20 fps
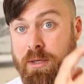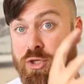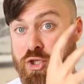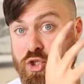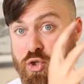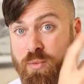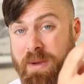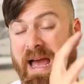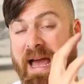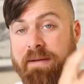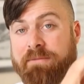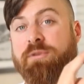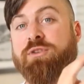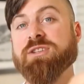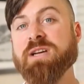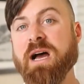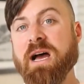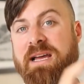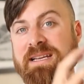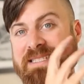to
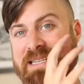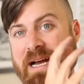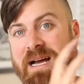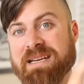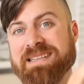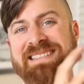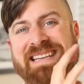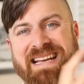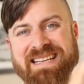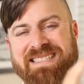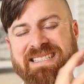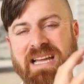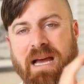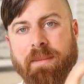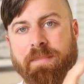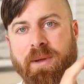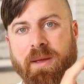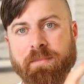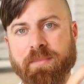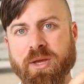advertise on
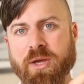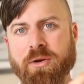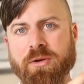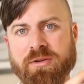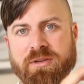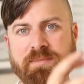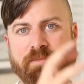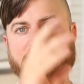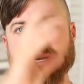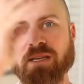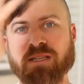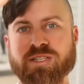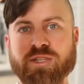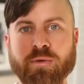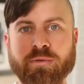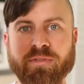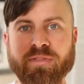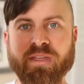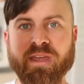desktop computers because you'd